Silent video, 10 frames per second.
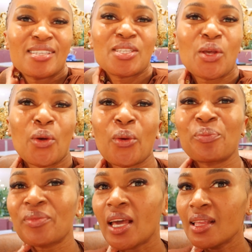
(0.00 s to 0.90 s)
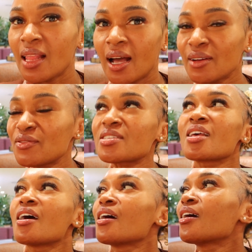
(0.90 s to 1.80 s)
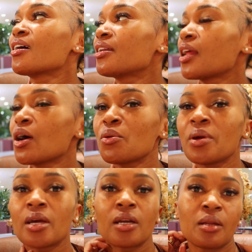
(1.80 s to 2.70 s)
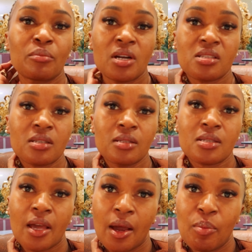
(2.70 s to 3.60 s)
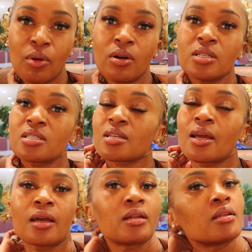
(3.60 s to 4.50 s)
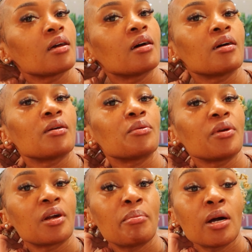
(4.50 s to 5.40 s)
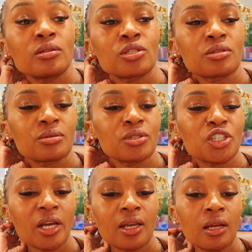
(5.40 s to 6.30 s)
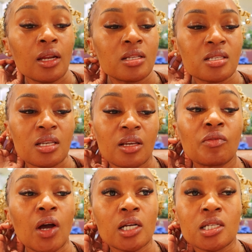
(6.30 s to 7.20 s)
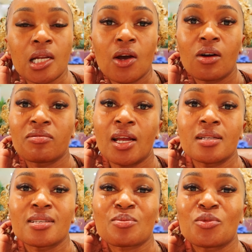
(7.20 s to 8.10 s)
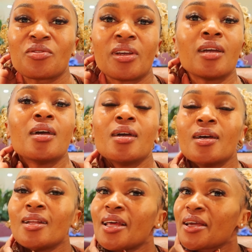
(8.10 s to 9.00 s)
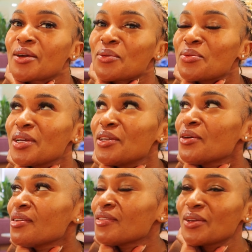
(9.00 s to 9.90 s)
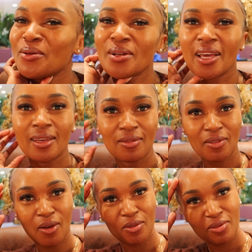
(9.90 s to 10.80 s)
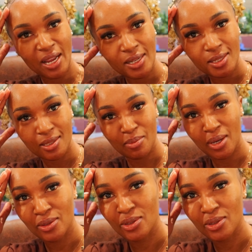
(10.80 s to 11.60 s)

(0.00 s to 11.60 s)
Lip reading: So, hey loves, now we are in Brussels airport and we're about to check in and see if actually our flight is moving. Like, we don't even know like if our flight is about